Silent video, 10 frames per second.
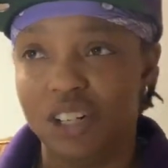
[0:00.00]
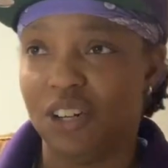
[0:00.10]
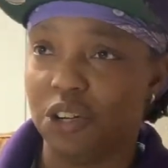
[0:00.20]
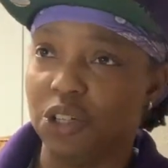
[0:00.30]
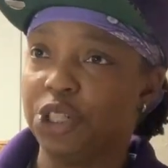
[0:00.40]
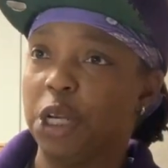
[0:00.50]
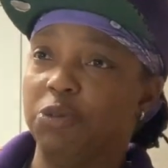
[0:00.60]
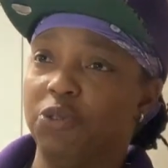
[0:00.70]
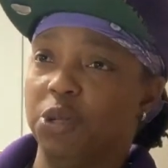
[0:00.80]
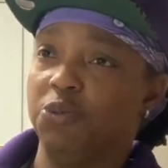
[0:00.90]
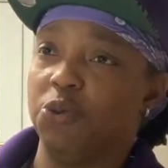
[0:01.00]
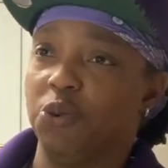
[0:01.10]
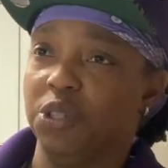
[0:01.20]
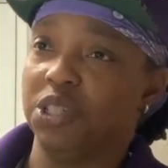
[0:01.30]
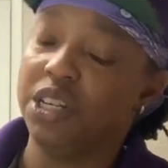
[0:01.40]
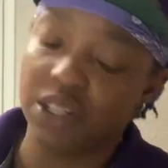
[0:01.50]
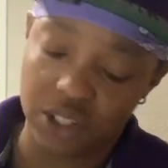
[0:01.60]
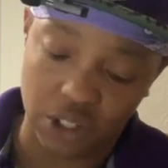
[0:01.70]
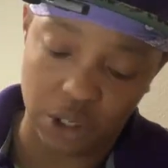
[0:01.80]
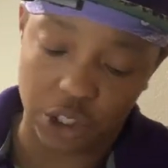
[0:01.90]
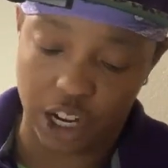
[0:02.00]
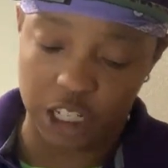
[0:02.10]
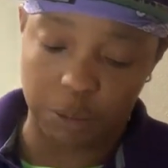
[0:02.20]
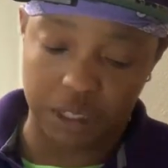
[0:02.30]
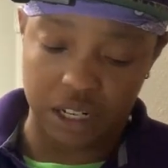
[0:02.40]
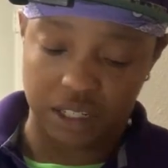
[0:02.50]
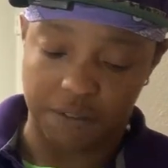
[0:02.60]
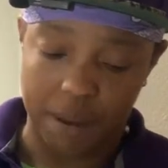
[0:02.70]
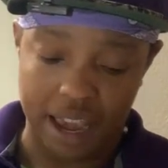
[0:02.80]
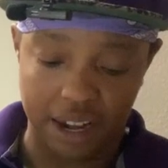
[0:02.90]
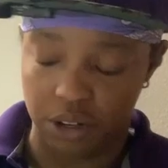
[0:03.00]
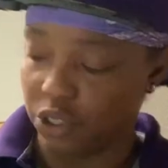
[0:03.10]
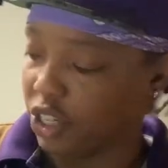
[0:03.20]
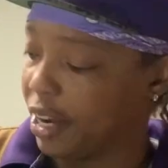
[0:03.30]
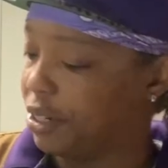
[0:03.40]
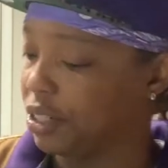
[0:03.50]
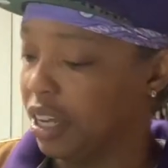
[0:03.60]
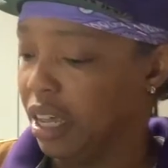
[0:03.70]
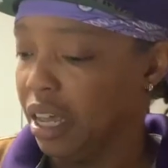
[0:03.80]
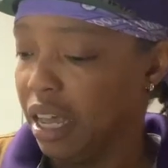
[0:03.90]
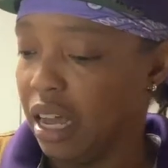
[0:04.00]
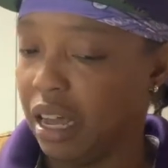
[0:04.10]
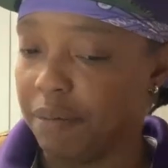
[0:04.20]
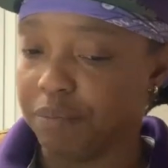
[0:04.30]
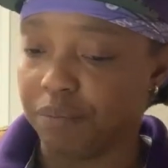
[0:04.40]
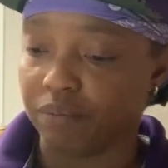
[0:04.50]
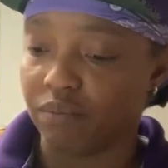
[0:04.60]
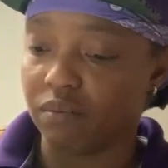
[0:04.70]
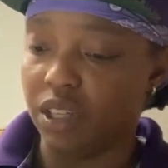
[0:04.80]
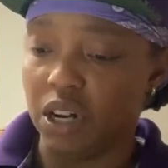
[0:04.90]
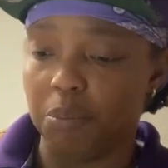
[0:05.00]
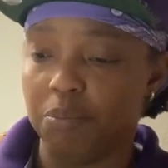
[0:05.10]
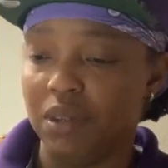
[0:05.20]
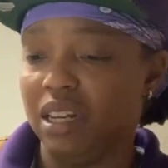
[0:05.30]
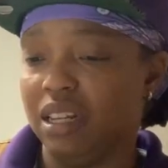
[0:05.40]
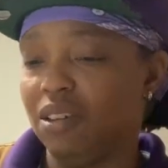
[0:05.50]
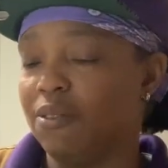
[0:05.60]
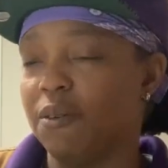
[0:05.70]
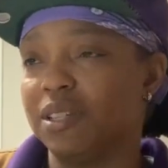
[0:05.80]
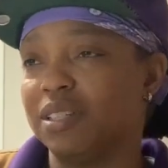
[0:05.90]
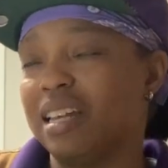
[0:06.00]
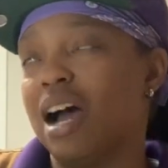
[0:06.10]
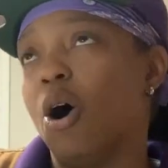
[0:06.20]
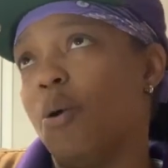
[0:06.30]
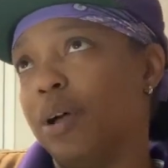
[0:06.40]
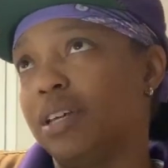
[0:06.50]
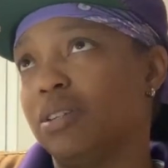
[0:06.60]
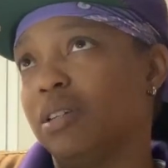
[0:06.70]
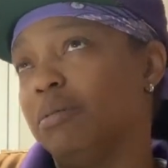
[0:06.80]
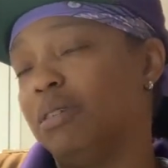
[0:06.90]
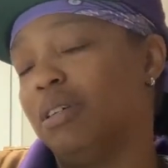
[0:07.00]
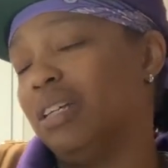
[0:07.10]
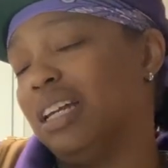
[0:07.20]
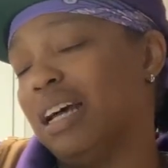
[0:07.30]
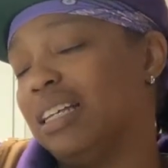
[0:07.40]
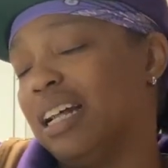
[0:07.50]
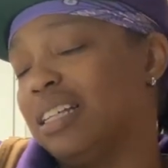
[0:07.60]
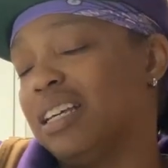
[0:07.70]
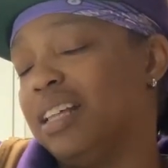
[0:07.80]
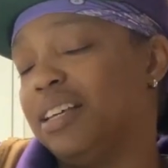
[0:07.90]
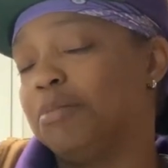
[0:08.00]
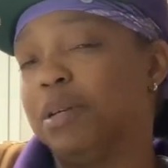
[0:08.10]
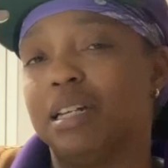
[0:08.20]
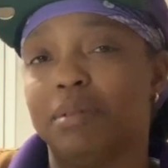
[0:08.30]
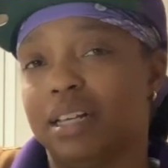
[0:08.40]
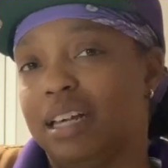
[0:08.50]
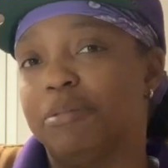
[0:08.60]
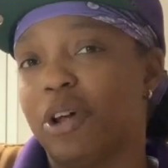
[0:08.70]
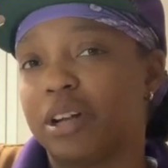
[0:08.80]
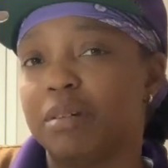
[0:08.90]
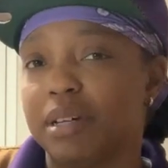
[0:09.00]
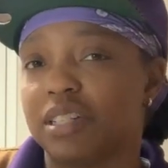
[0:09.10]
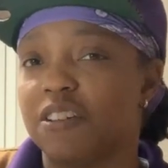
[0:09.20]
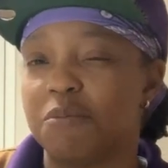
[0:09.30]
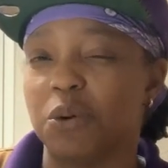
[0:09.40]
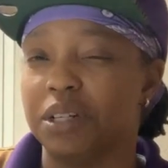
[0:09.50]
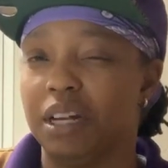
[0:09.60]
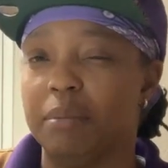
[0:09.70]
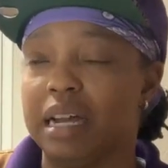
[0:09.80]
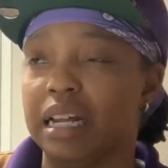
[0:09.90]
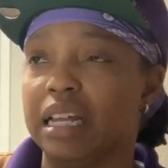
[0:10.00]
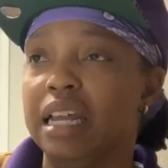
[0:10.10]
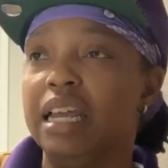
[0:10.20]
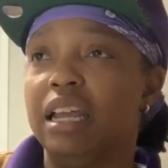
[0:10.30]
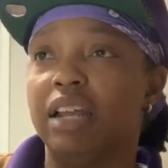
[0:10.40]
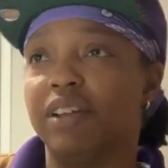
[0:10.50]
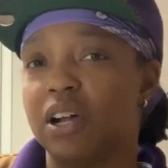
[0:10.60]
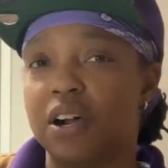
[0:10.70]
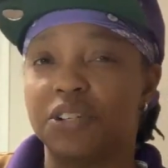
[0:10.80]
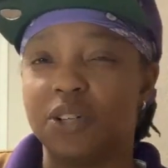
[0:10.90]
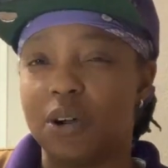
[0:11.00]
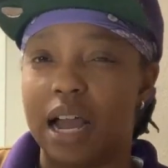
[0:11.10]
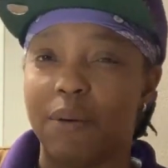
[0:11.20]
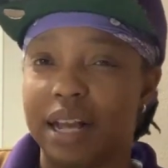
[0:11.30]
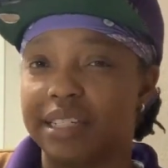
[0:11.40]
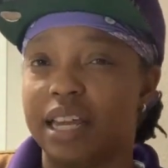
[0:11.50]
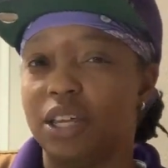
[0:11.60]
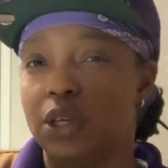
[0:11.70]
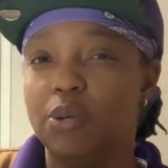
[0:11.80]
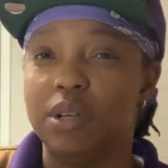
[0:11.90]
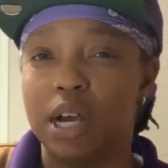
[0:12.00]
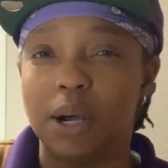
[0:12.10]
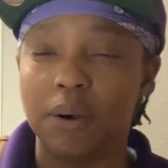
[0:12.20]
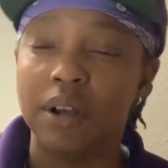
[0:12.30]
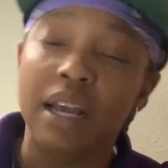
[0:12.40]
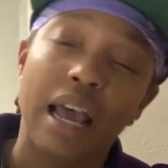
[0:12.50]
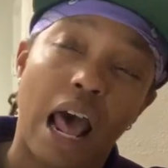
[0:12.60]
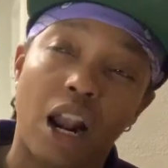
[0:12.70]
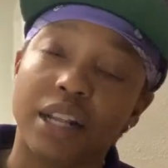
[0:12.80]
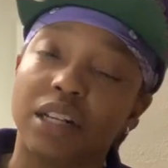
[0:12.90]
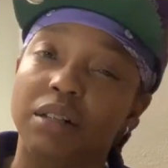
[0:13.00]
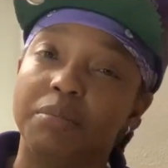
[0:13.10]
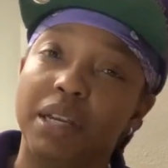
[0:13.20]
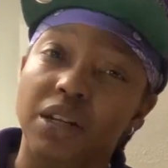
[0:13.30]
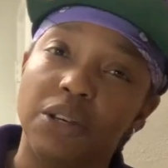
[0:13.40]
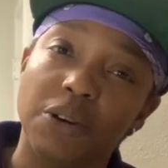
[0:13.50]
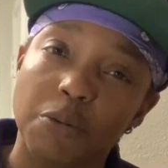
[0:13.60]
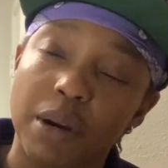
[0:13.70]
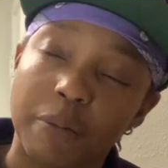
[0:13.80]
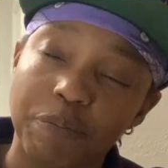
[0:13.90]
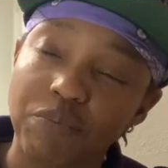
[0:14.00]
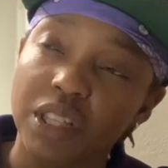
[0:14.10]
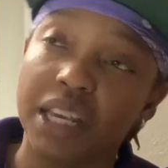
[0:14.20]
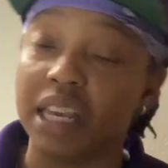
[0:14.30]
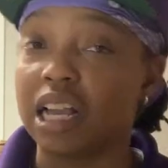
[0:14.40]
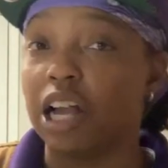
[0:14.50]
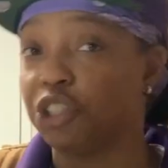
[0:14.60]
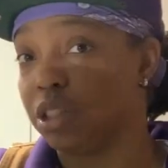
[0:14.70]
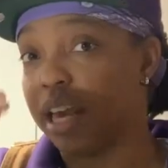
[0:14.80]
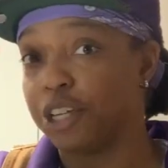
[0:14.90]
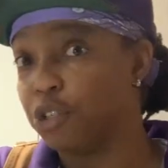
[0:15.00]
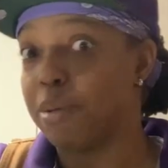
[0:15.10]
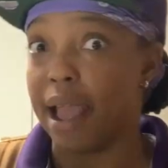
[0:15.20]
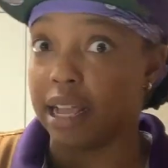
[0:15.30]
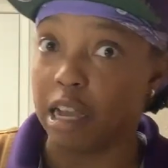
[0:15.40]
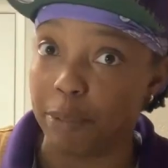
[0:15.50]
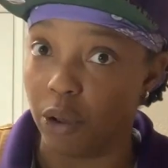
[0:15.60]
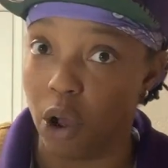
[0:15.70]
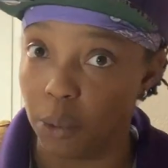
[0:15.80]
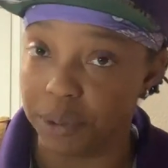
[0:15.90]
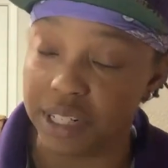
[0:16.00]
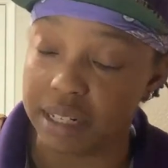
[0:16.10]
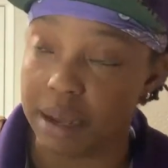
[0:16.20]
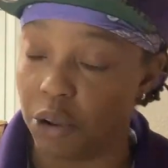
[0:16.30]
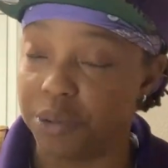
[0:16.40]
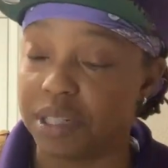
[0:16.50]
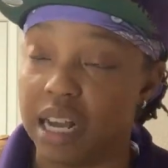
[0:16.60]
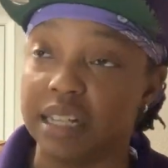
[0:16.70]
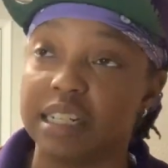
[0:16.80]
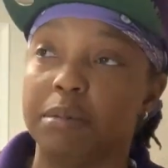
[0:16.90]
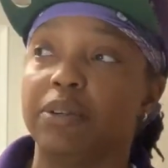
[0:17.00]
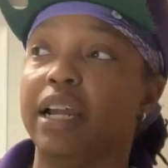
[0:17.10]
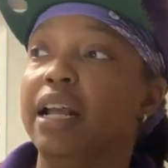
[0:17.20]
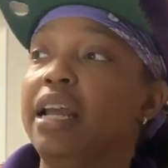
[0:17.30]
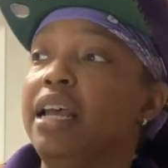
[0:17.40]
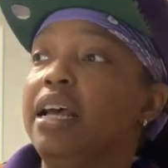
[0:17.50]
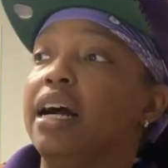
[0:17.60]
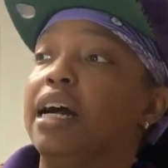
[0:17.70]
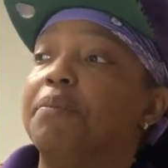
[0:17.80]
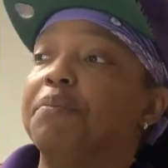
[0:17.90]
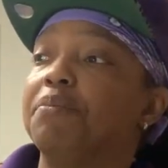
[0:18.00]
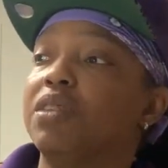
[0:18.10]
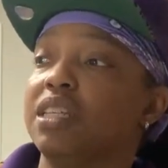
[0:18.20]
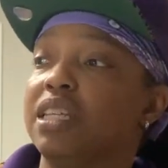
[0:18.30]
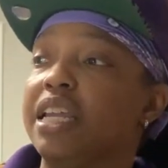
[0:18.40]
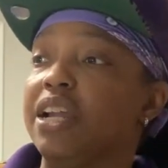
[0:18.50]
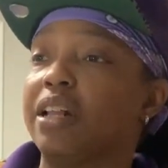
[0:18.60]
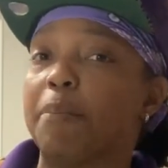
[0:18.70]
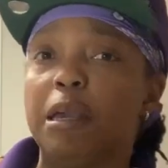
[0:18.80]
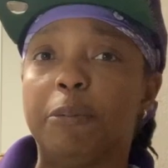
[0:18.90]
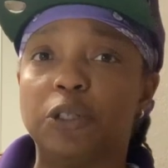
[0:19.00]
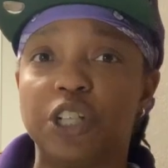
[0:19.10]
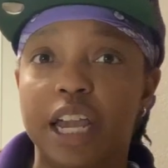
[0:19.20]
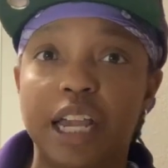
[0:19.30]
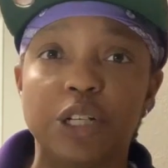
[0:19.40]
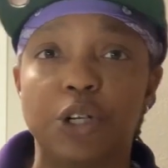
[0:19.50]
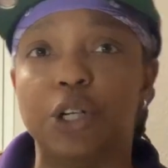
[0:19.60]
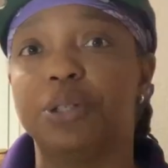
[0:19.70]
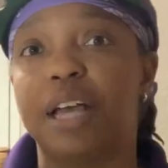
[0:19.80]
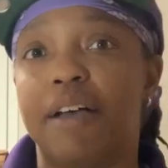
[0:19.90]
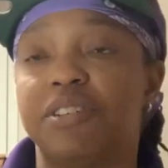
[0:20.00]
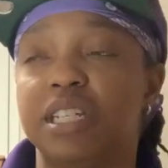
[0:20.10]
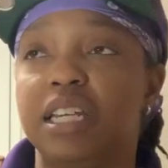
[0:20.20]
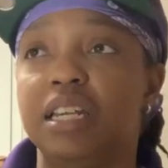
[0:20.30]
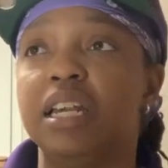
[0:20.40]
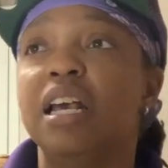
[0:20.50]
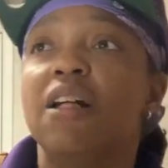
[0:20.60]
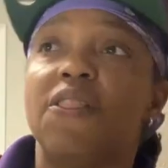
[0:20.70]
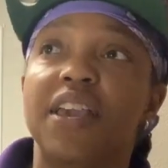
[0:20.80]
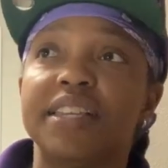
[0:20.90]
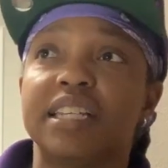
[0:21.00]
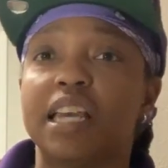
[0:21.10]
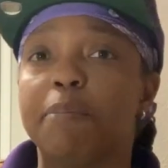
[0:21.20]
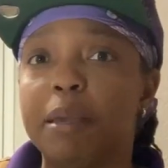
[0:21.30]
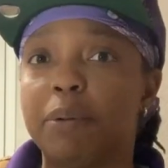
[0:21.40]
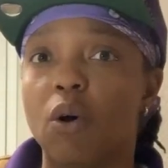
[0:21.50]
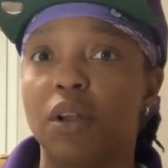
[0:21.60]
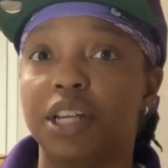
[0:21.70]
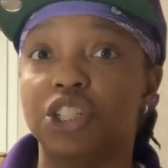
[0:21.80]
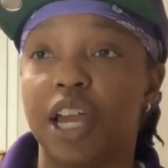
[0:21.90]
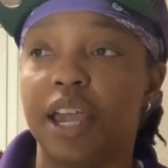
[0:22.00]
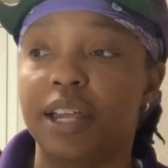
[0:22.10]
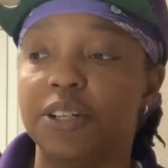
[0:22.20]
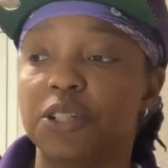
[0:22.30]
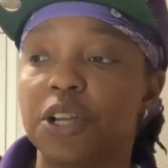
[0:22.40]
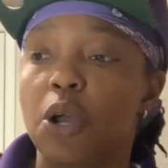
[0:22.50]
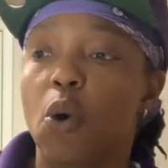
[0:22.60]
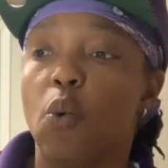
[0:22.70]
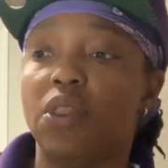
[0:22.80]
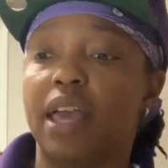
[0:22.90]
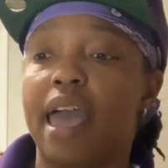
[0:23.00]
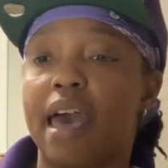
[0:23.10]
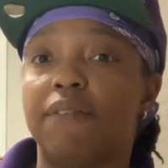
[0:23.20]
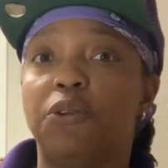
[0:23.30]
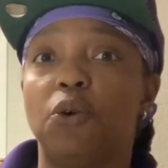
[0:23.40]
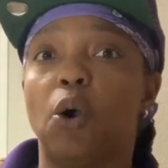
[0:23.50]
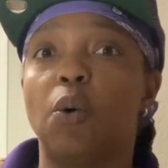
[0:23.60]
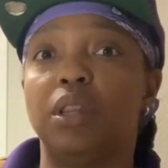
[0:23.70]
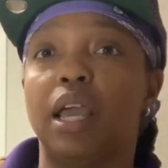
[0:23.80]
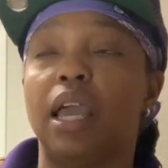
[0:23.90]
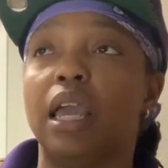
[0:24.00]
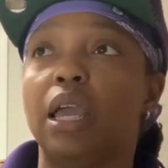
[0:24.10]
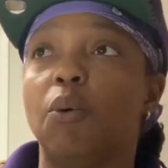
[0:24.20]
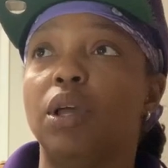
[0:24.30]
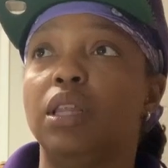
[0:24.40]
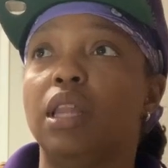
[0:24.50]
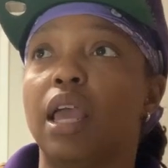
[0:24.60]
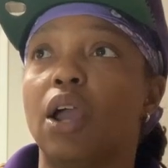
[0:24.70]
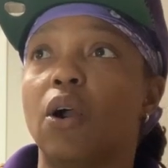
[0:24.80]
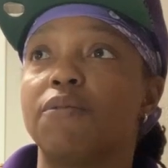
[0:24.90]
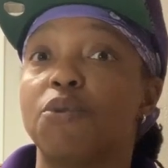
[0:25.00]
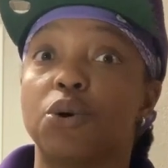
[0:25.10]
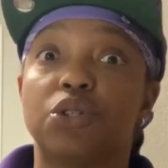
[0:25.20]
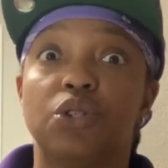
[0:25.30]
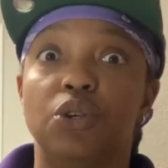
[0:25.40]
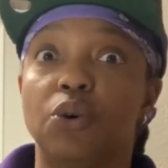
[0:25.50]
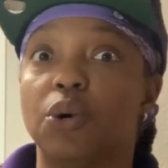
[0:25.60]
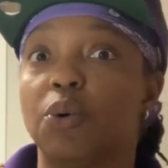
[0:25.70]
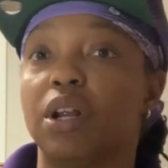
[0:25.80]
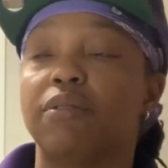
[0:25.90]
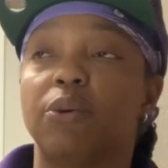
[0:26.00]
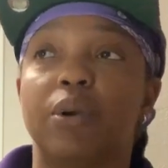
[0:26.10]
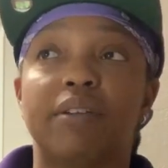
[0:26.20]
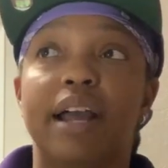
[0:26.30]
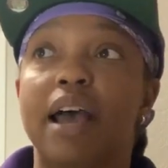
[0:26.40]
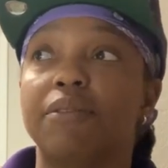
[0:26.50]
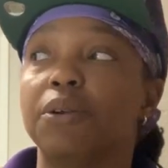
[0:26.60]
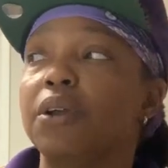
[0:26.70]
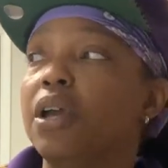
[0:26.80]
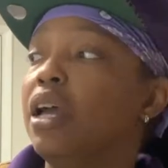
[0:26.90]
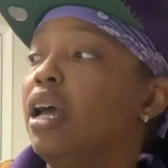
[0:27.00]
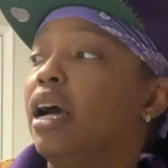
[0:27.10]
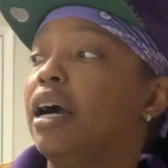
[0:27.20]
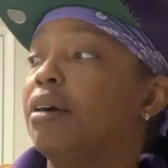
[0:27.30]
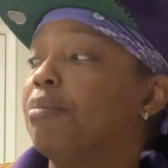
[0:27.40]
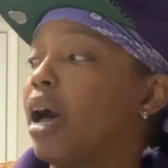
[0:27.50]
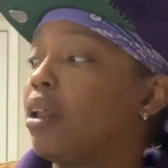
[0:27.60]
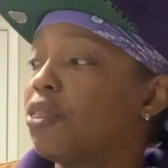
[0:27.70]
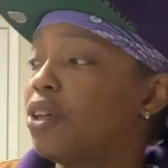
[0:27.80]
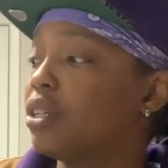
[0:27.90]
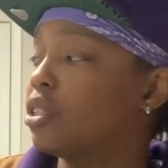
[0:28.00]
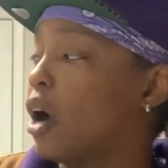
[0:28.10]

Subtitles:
Do you change for the seasons? Do you change because of pain? Do you change, um, and you've always, not always, and I say this because I'm talking to myself more than anybody in regards. So when I say I don't necessarily mean you, but they catch you back up on this concept, right? To hear that people change, or to have seen things that say people only change when they have to, or when they are forced to, or whatever have you. I don't think so.